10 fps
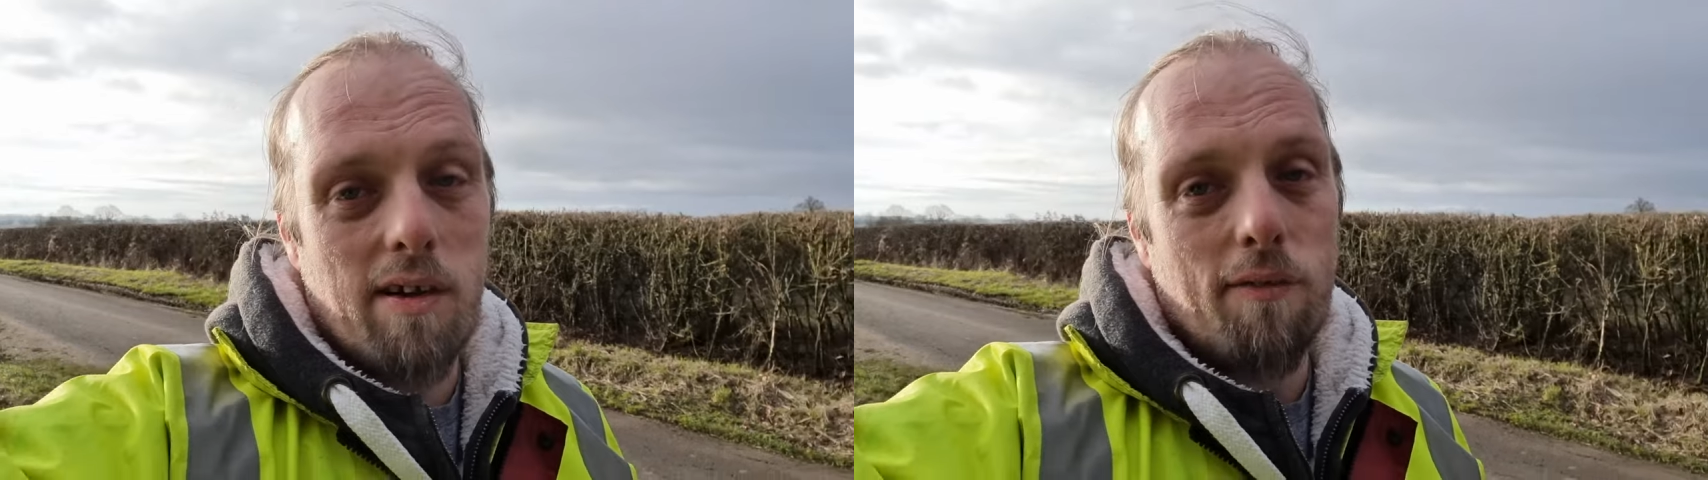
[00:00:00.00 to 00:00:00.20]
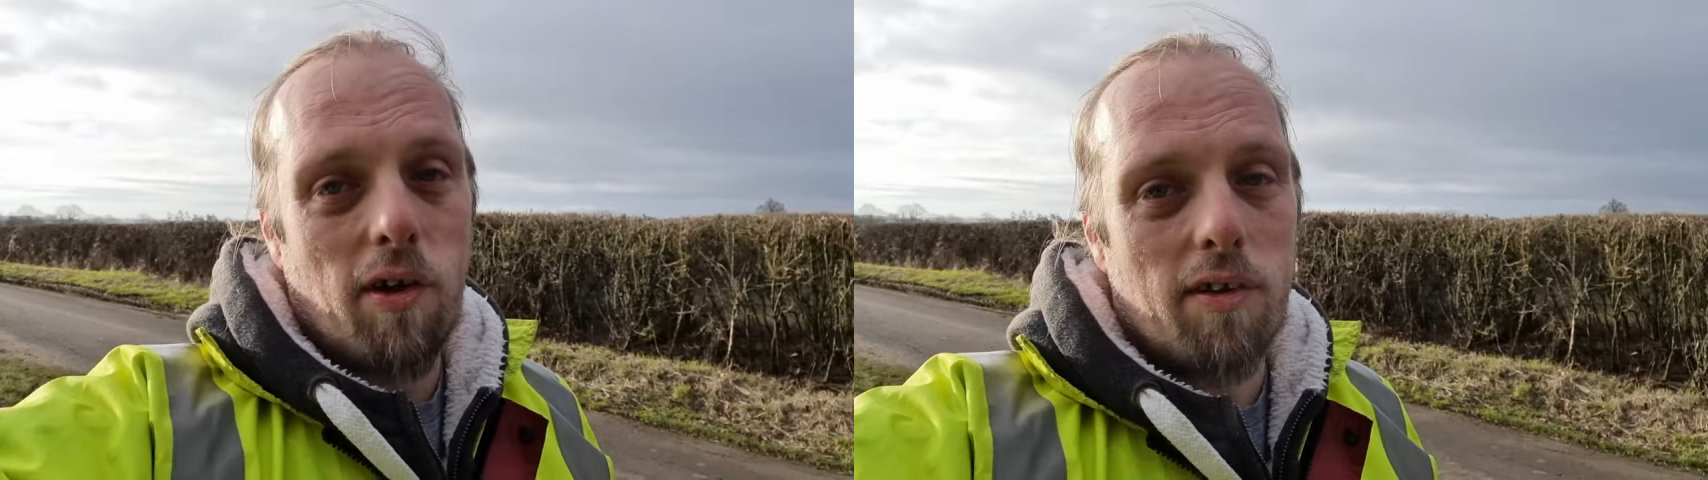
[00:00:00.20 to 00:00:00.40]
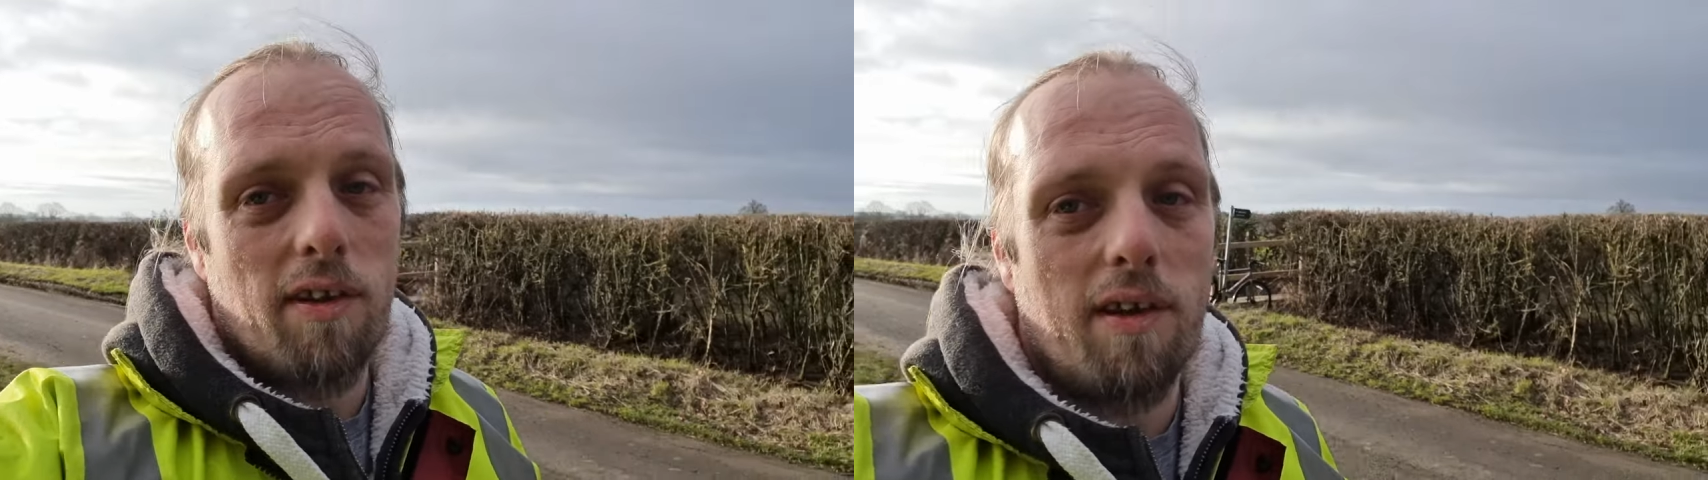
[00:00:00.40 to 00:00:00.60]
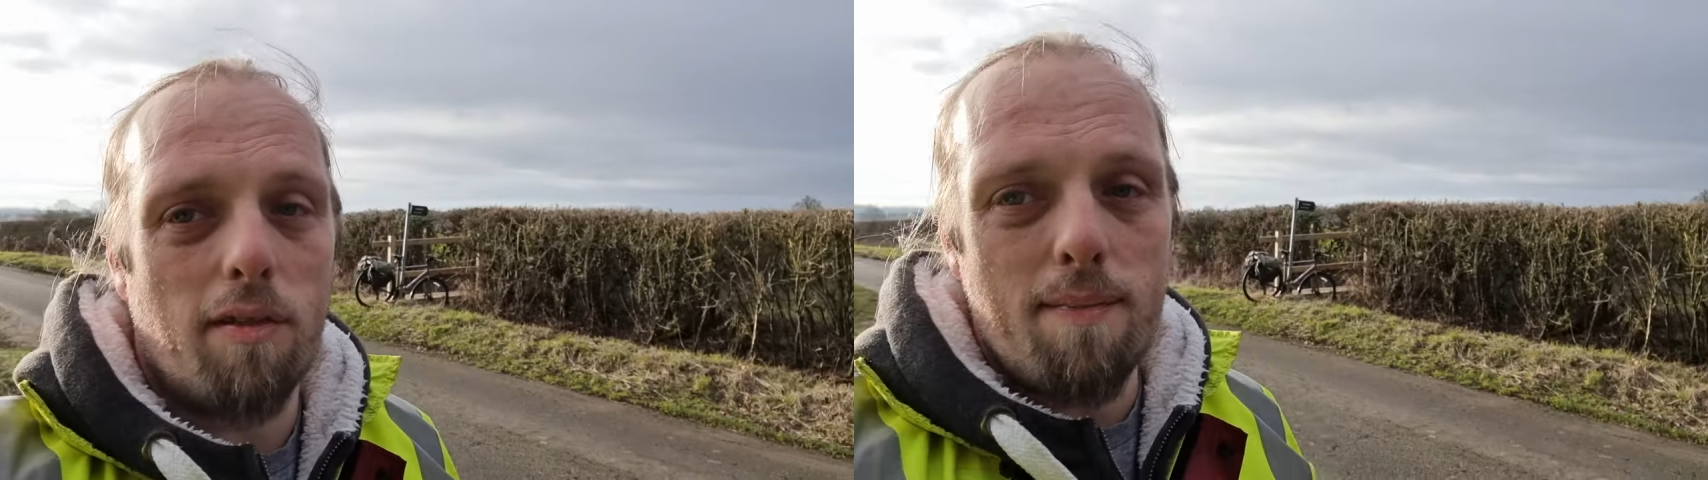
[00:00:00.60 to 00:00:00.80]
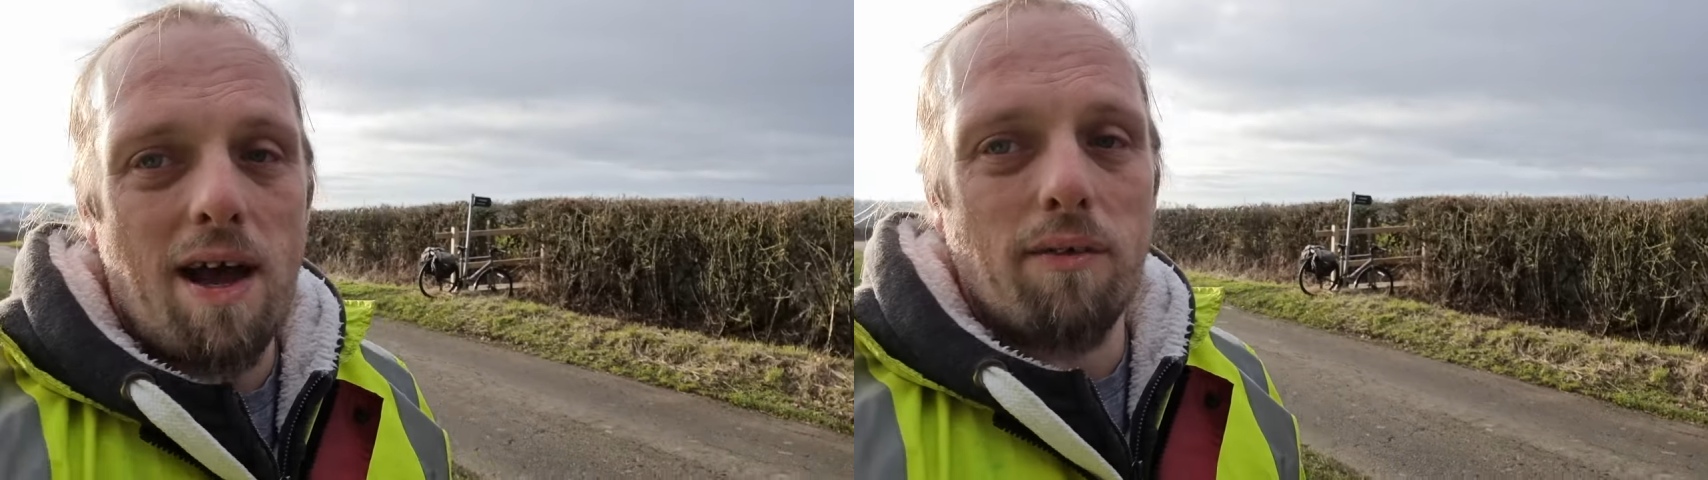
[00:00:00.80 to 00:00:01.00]
I've got to
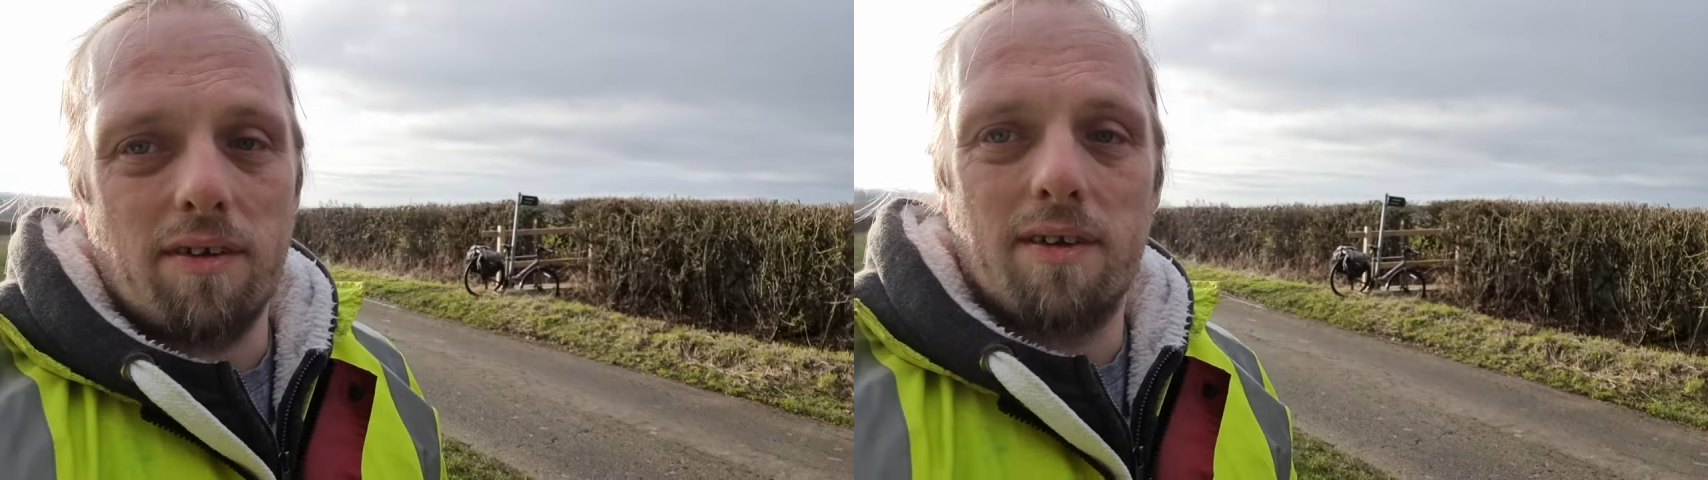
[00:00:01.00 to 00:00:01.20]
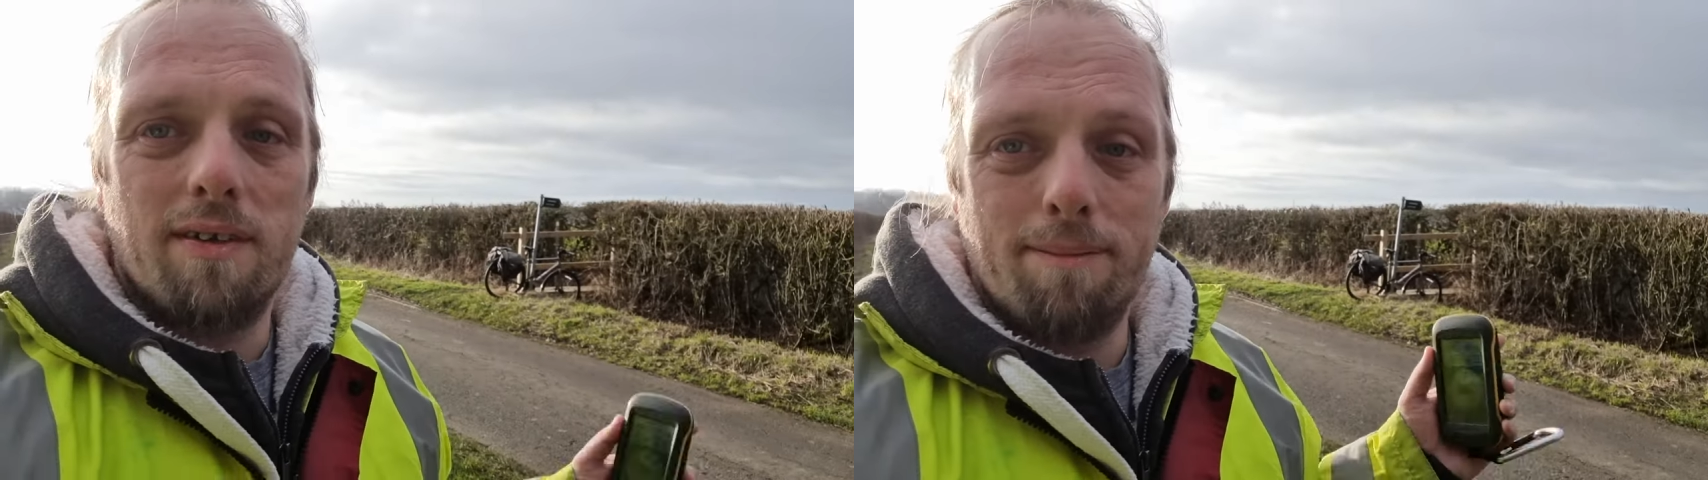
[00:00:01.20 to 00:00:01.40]
dismount